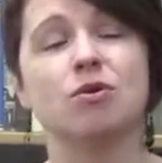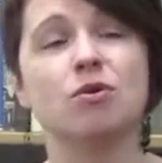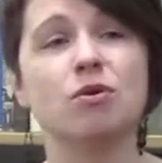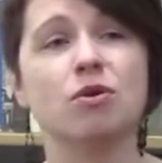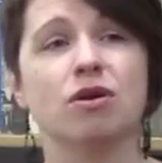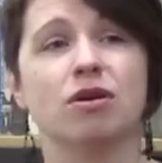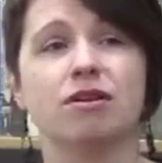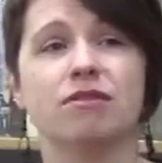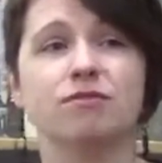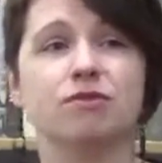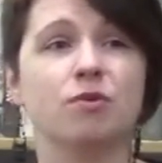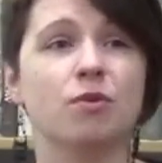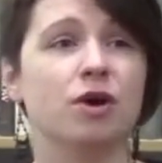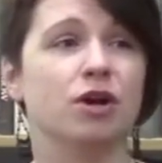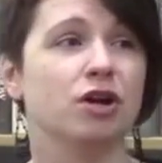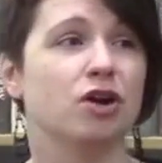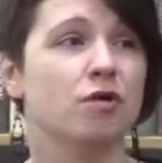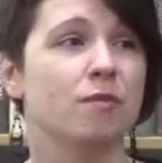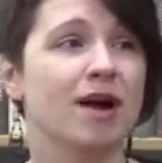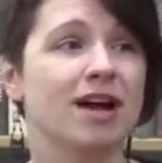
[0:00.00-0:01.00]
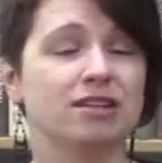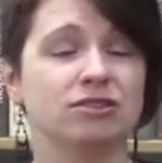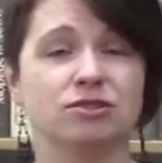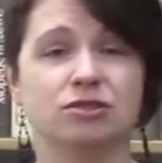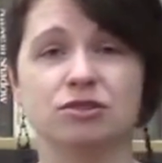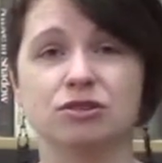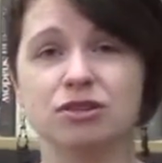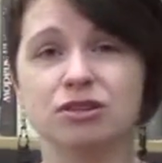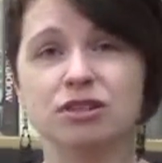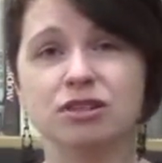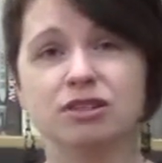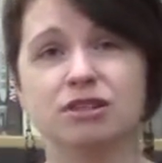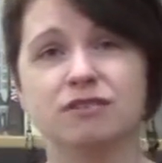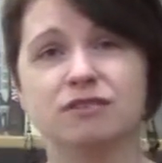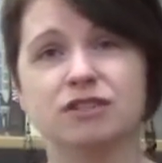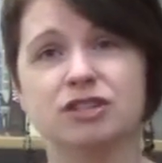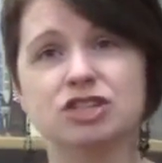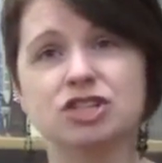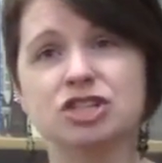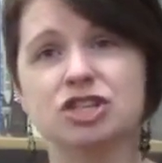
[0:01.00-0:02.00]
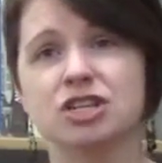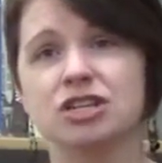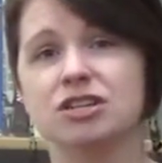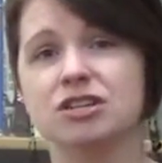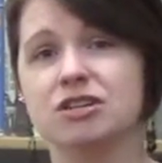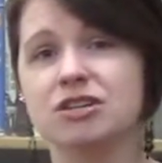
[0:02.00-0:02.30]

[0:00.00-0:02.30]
or if you want to go back to an earlier version,